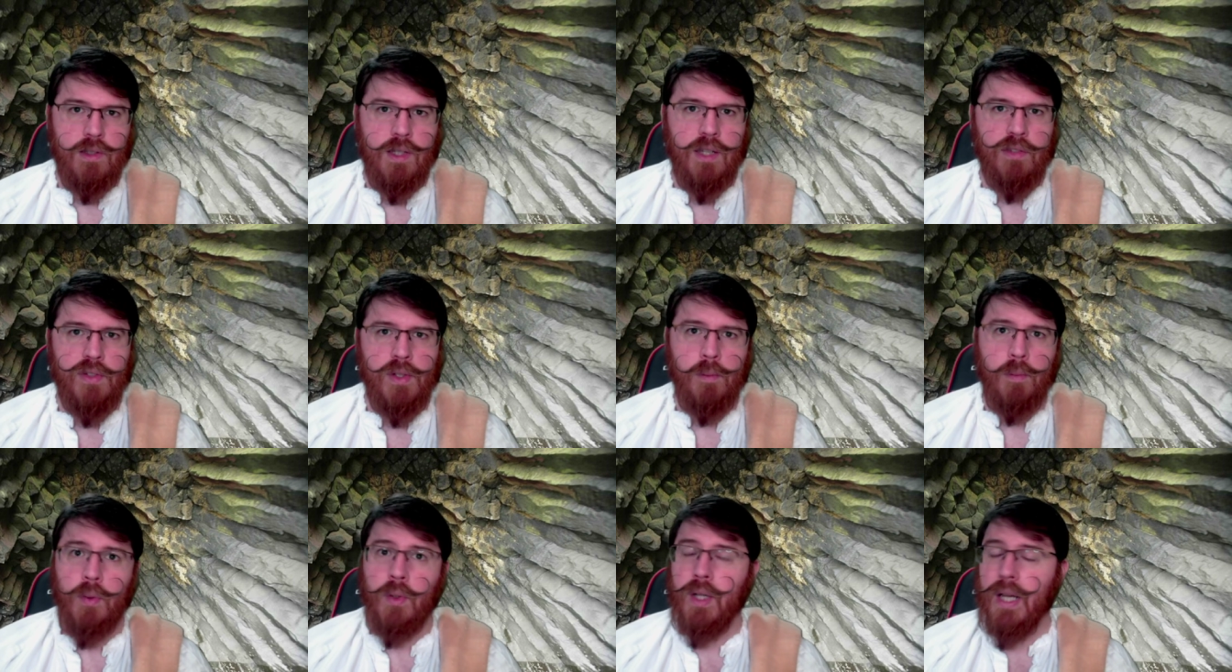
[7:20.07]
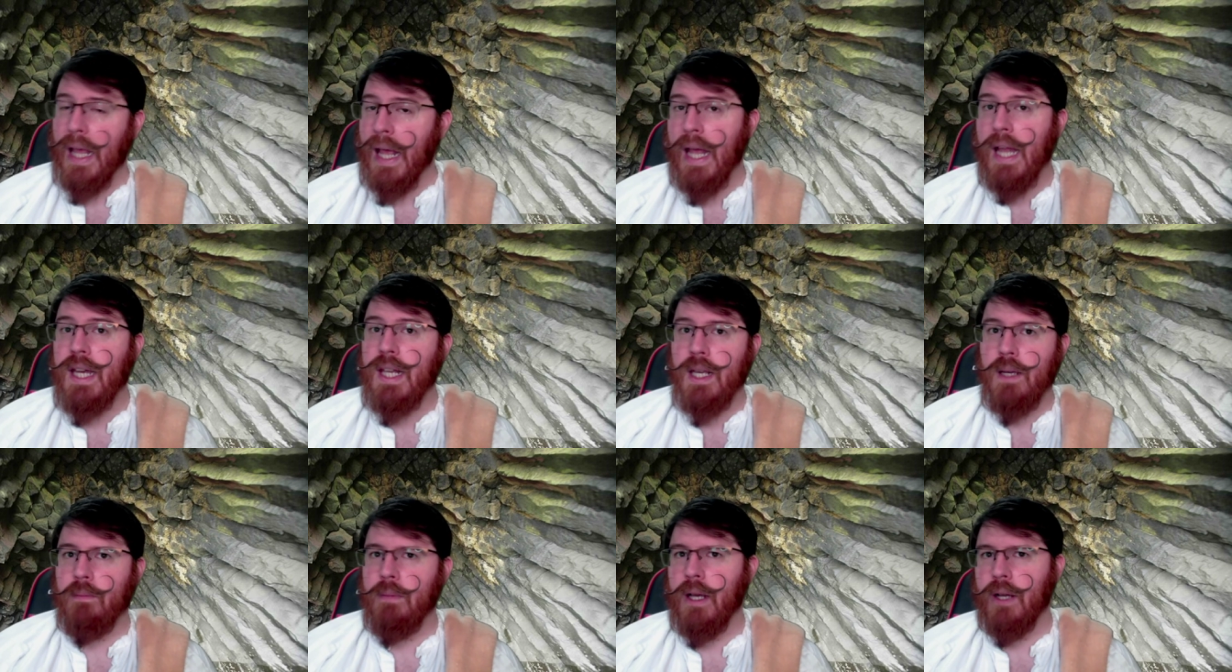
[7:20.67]
if you put
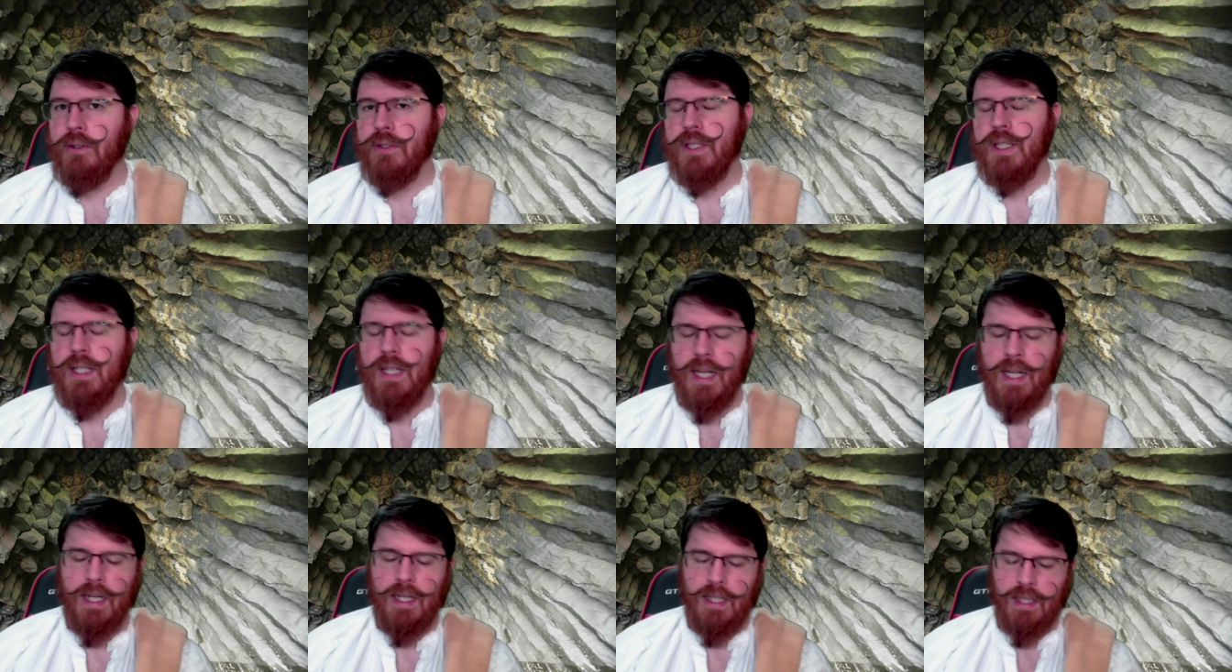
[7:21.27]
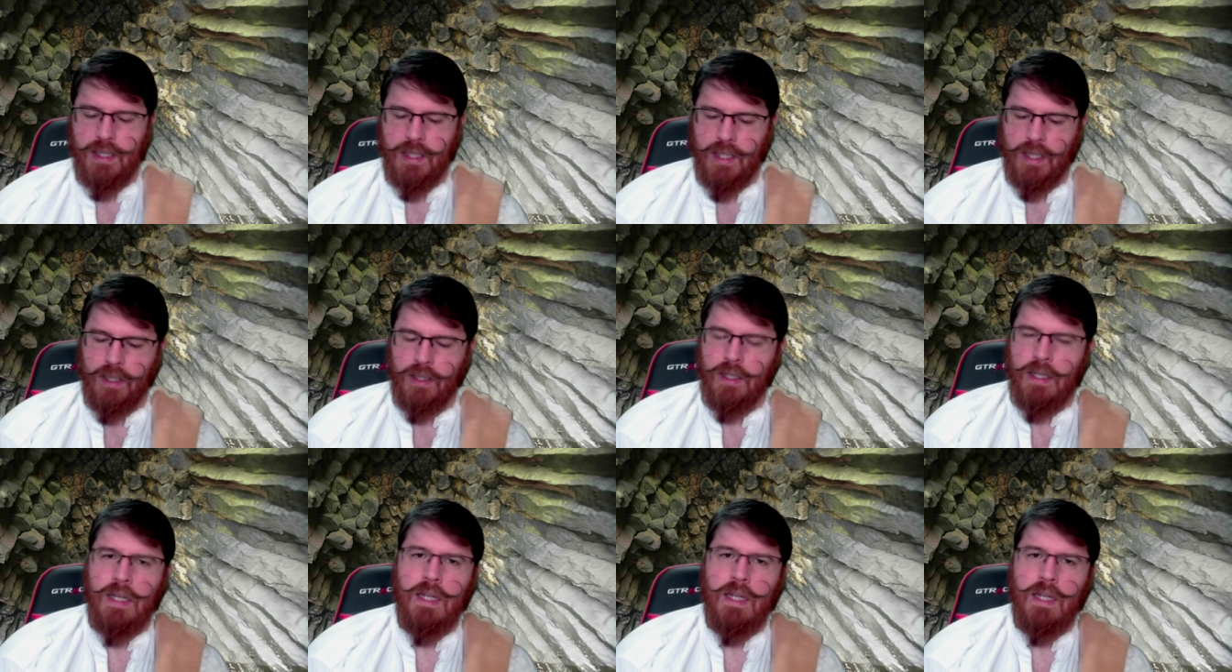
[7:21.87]
any amount in anything